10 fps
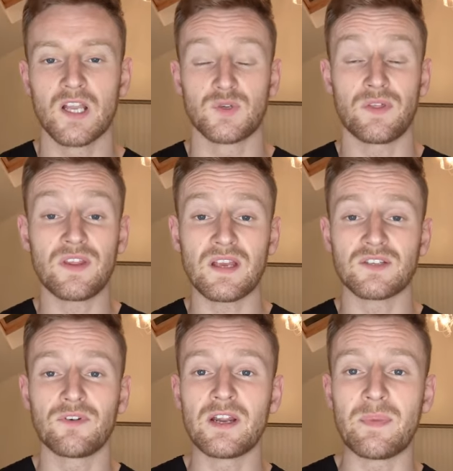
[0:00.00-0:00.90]
So I think
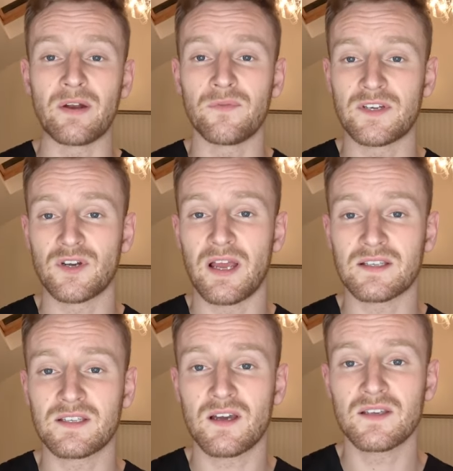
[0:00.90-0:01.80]
that's a really beneficial
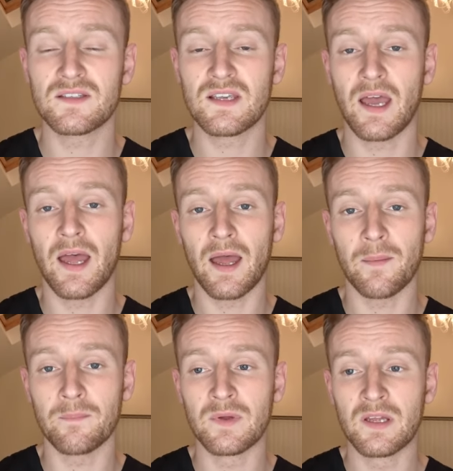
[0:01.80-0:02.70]
exercise,
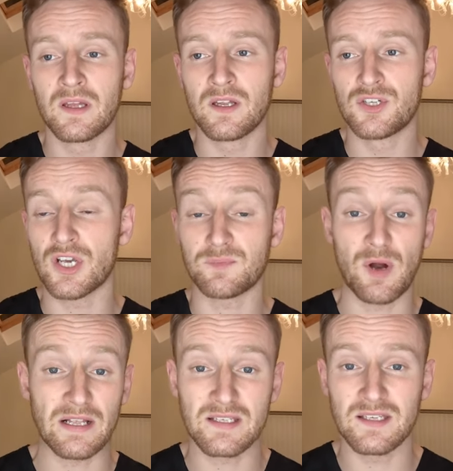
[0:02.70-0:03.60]
um, just
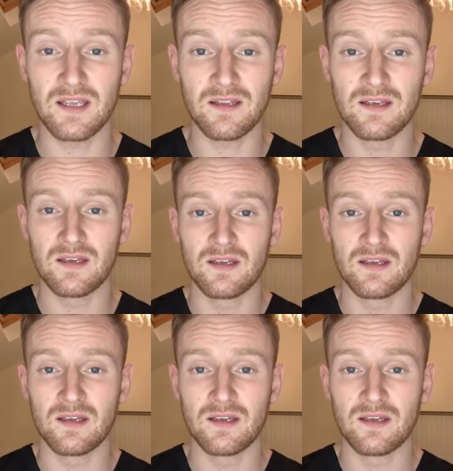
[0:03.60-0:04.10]
practicing.